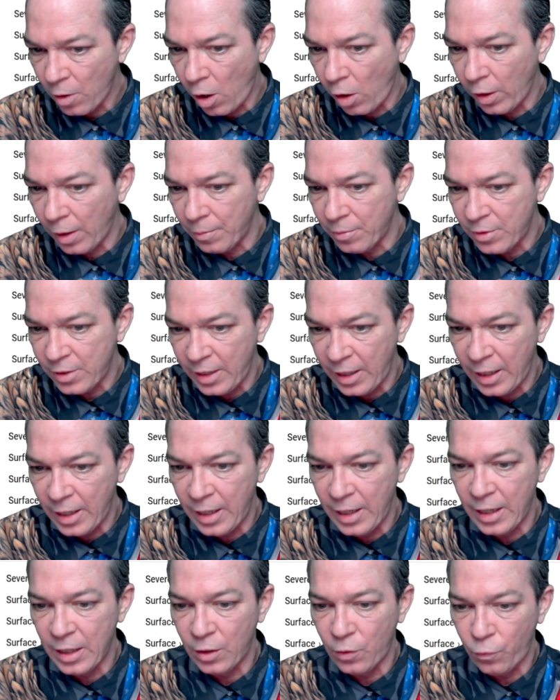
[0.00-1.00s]
All I'm seeing
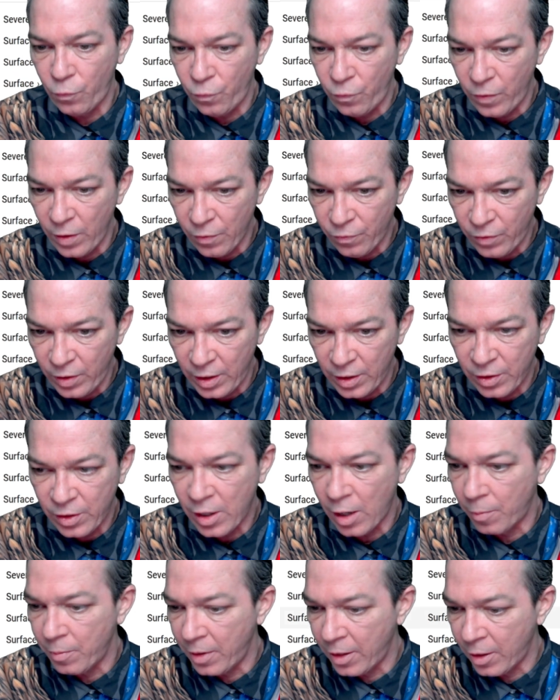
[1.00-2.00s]
is 50s
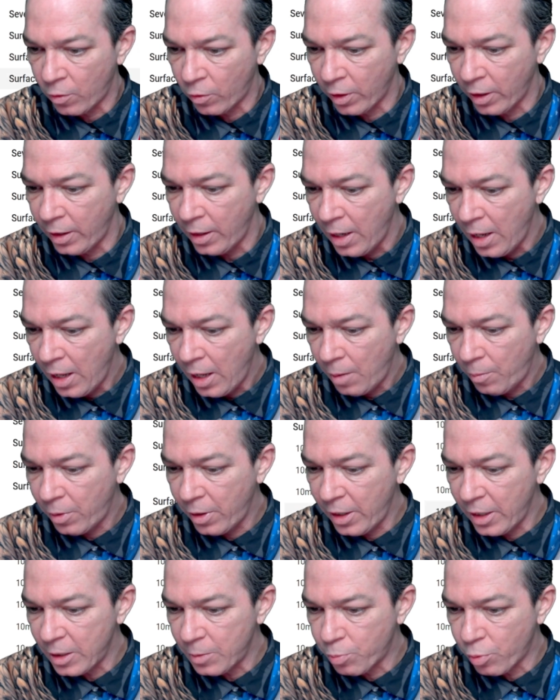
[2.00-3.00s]
coming in on it, but
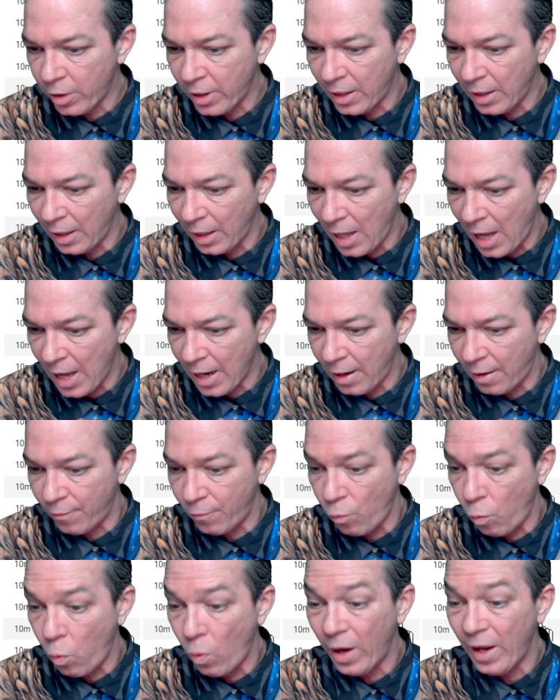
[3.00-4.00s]
it is bringing a lot of
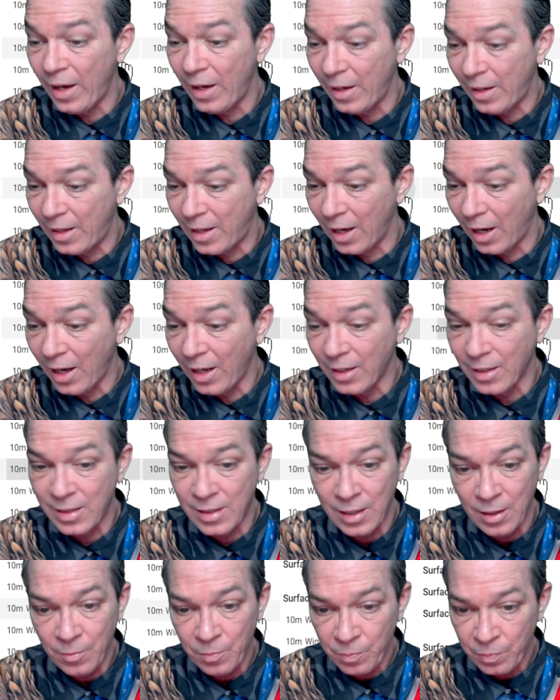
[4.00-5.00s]
wind
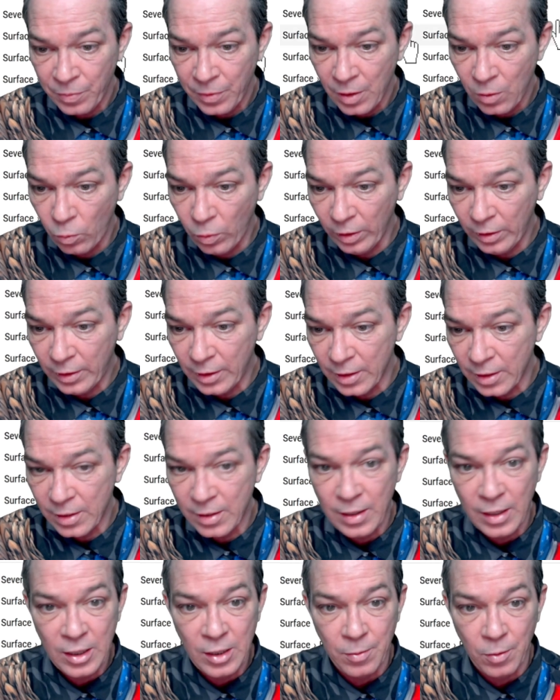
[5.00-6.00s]
gusts with this
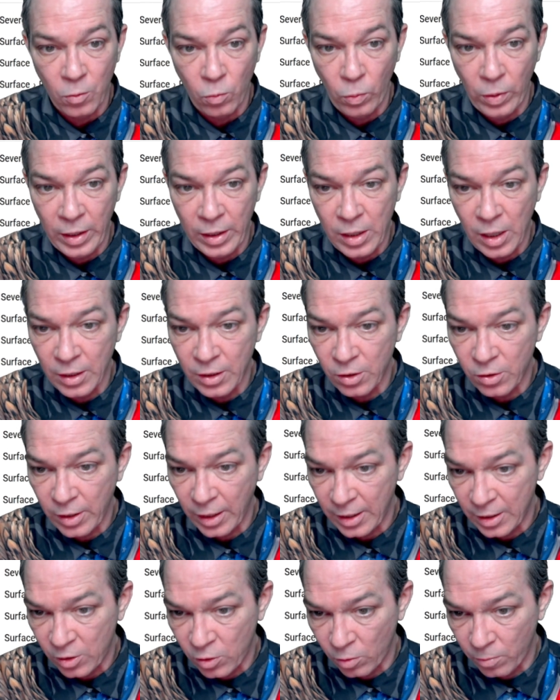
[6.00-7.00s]
system. The wind gusts looks like
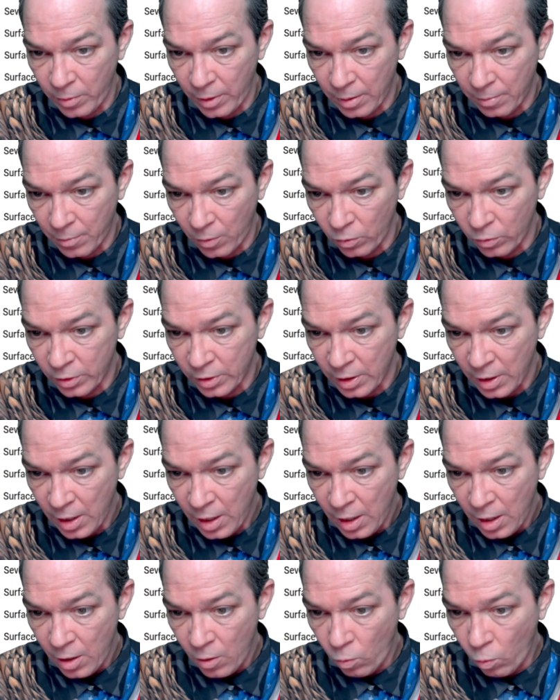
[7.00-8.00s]
it's going to be the most
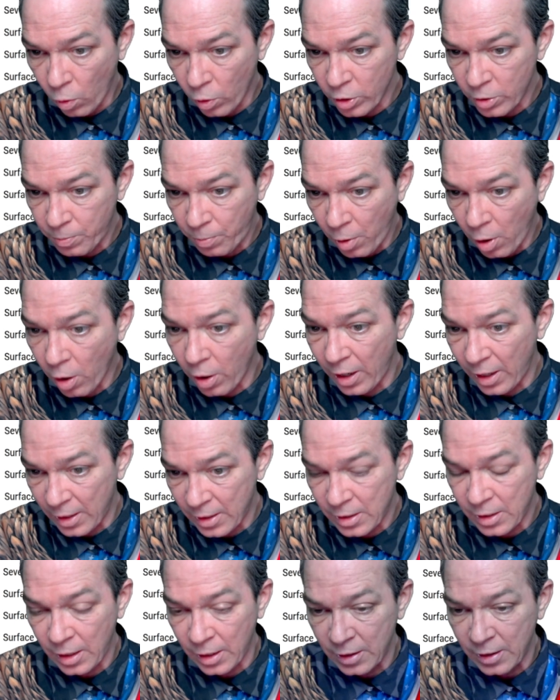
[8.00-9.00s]
worst part,
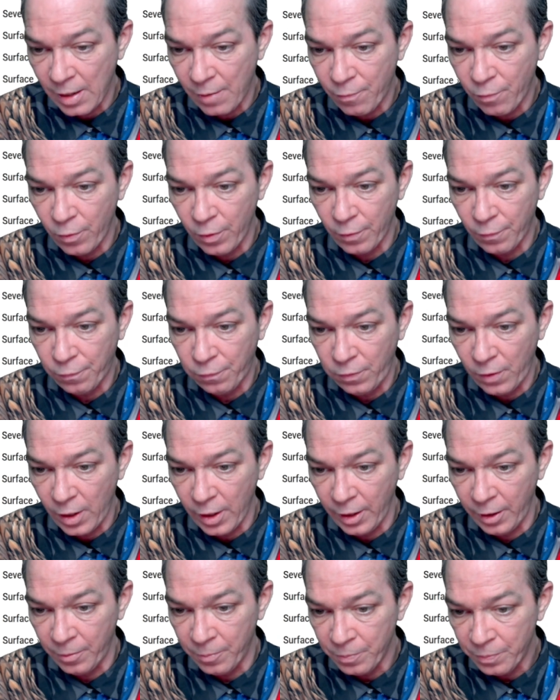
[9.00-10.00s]
except for the
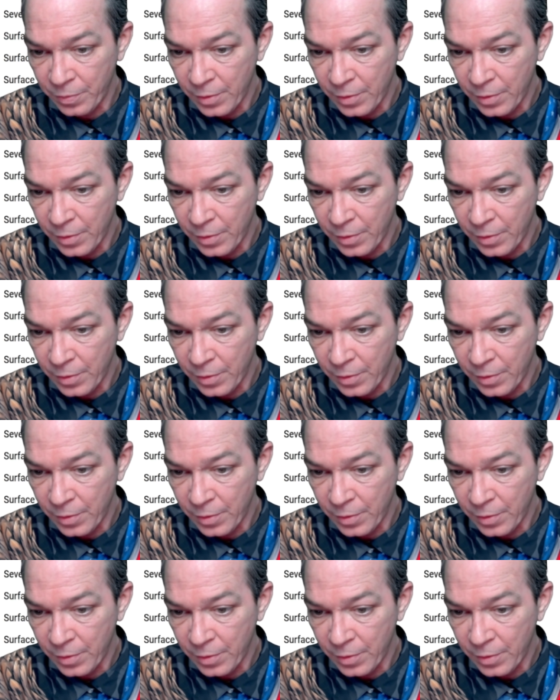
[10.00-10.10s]
flooding.